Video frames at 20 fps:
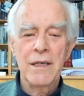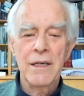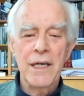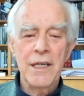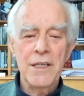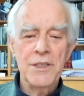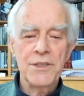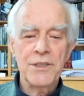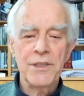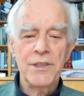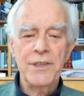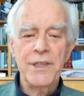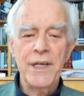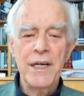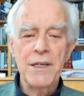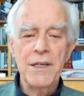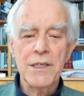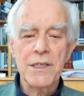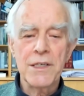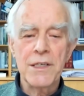
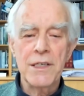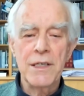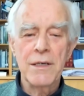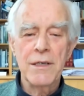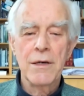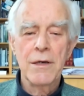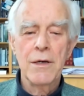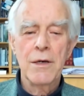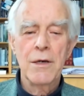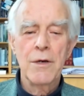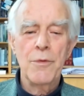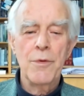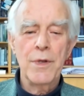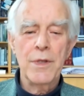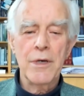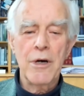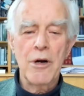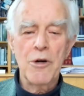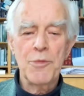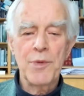instantaneously
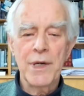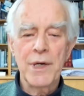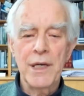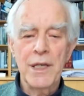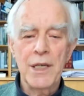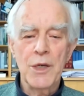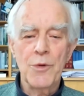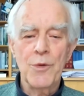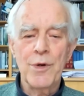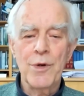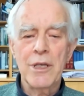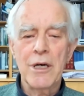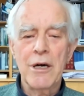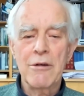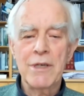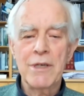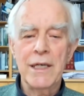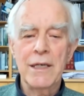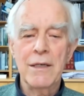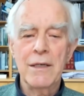without beginning,
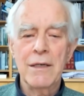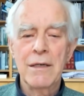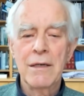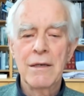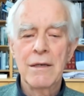without end,